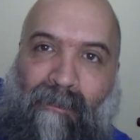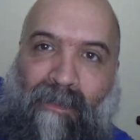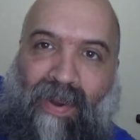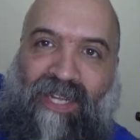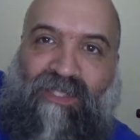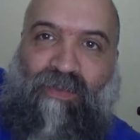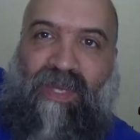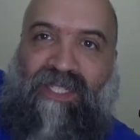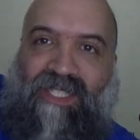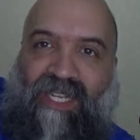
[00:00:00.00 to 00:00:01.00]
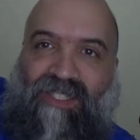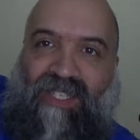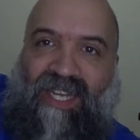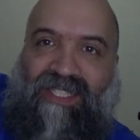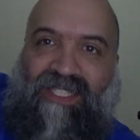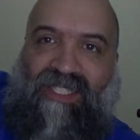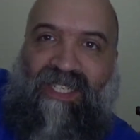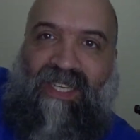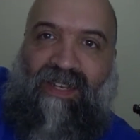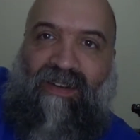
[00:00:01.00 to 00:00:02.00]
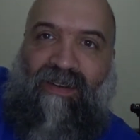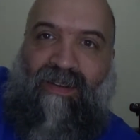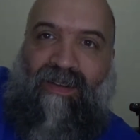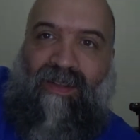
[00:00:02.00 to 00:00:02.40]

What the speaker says: brass weights, as you guys can see here.